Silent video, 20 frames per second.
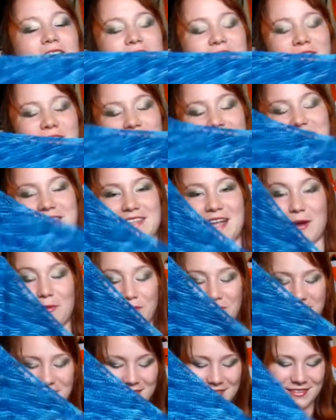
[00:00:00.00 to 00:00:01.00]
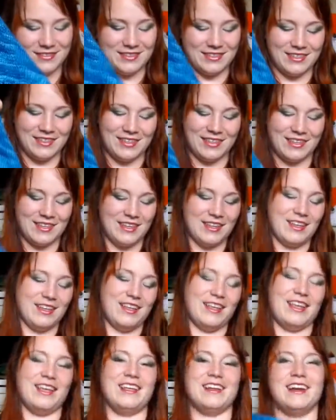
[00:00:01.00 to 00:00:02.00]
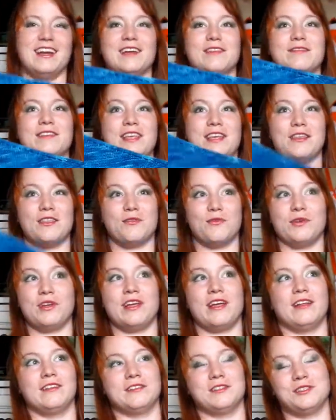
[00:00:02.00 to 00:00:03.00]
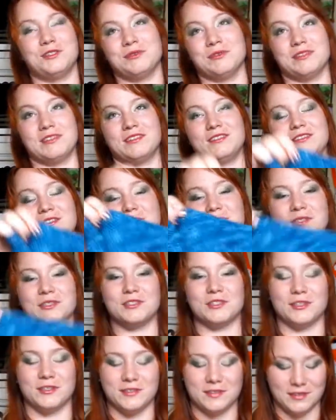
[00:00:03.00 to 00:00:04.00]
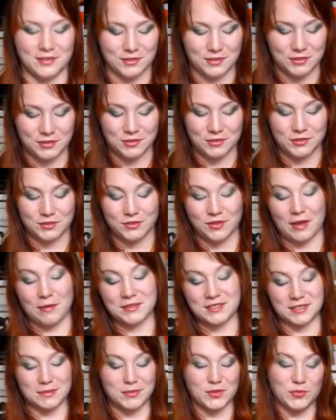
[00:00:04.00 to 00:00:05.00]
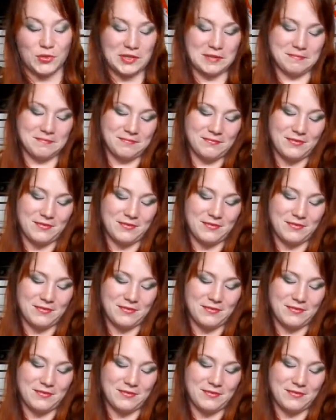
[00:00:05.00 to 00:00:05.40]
So there's that one. I have like 3 Helen Stewart shawls to show you. So that was number 1.